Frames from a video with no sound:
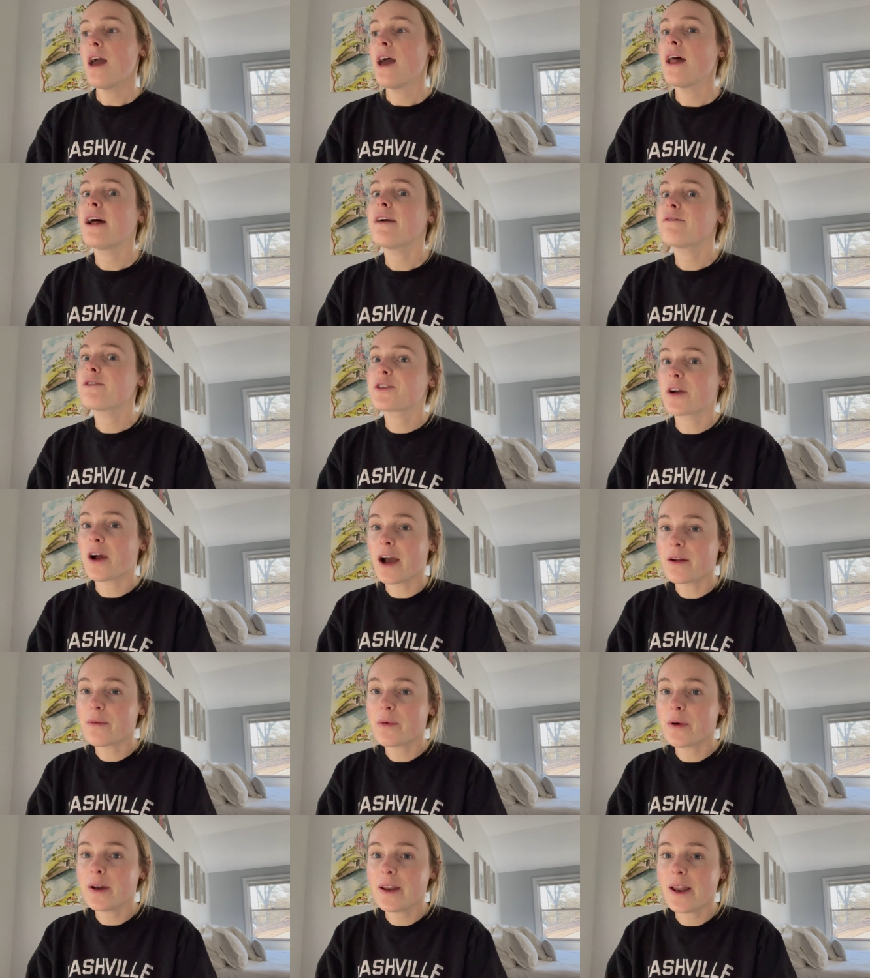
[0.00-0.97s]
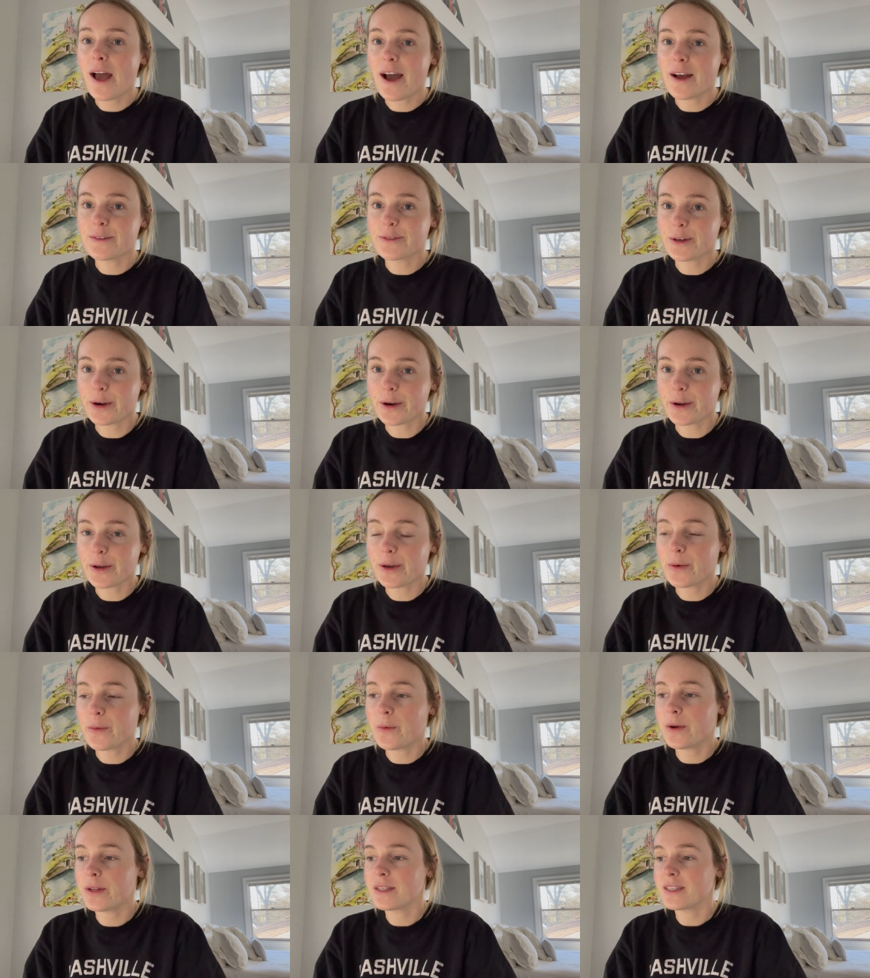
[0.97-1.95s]
And I've tried one at
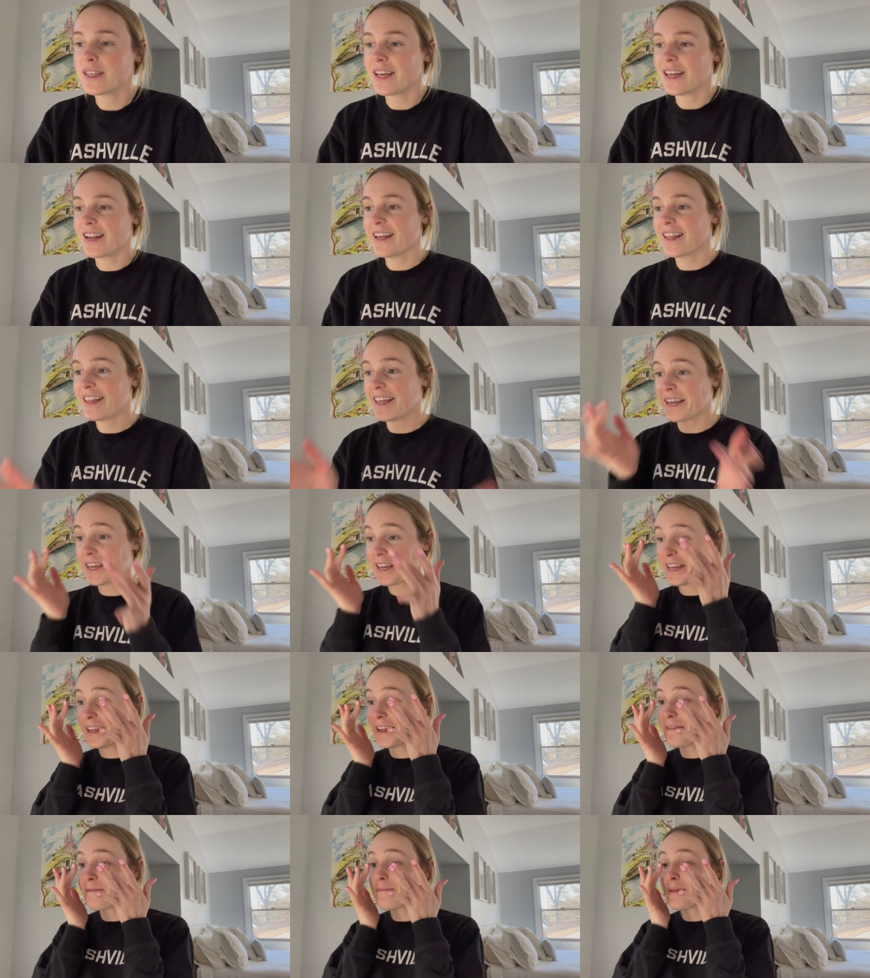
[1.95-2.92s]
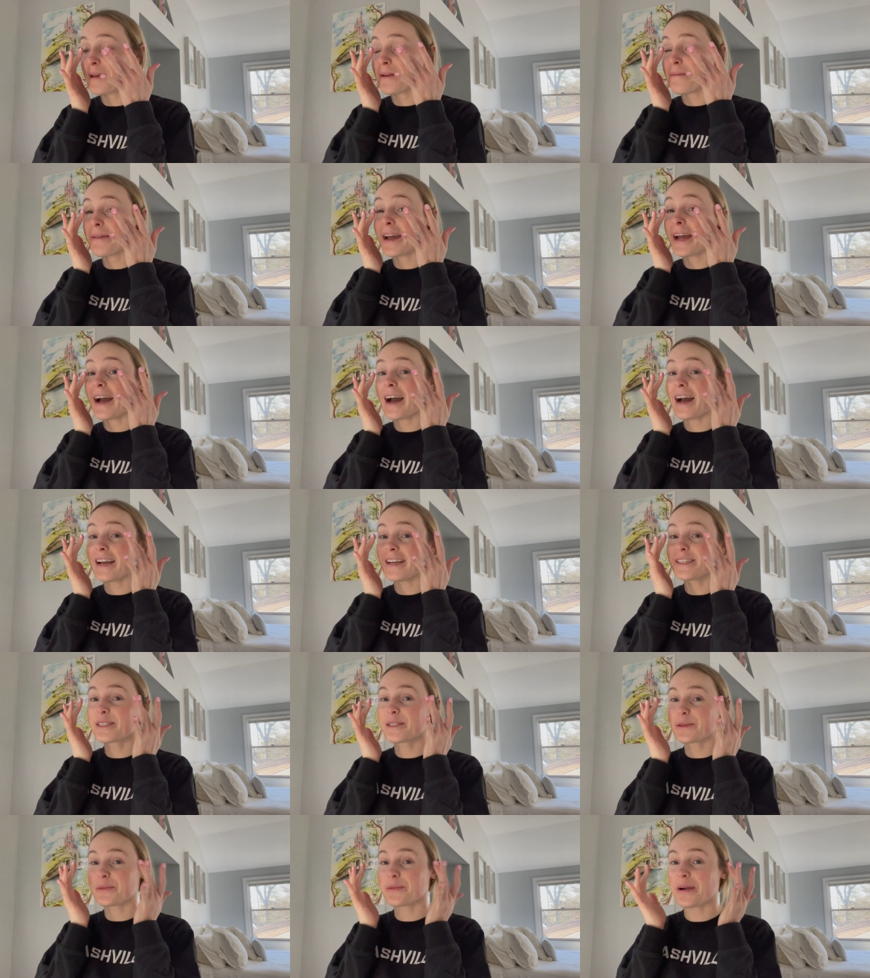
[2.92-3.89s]
Target once, and it like made my
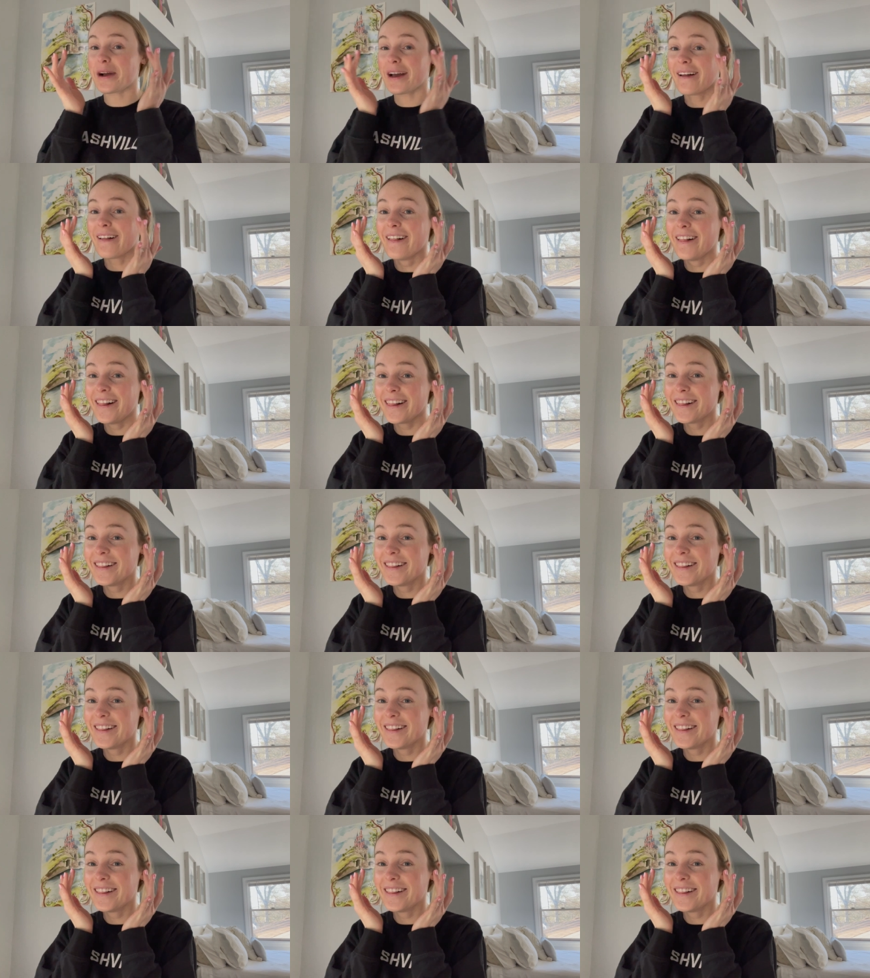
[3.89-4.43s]
eyes swell.